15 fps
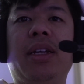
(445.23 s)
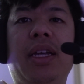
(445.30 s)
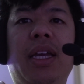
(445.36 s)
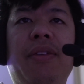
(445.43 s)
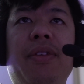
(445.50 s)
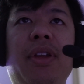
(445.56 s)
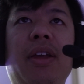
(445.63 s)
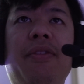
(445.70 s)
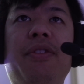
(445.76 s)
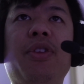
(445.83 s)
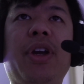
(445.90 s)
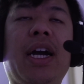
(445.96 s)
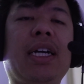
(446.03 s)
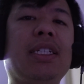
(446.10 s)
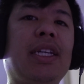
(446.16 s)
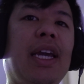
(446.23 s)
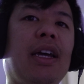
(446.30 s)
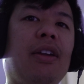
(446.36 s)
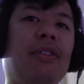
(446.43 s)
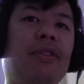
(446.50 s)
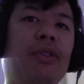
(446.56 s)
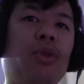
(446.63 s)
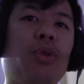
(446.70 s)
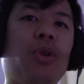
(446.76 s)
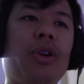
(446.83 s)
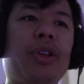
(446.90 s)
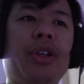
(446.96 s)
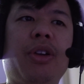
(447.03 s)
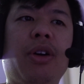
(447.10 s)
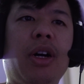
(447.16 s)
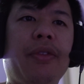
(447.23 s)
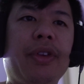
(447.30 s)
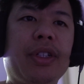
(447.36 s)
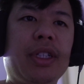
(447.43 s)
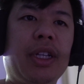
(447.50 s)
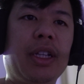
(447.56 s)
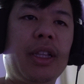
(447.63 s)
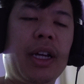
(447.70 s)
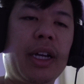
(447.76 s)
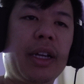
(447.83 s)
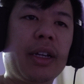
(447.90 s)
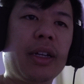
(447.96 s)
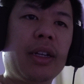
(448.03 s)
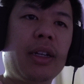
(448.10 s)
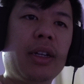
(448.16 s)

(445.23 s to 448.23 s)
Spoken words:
even if you guys can't afford, obviously like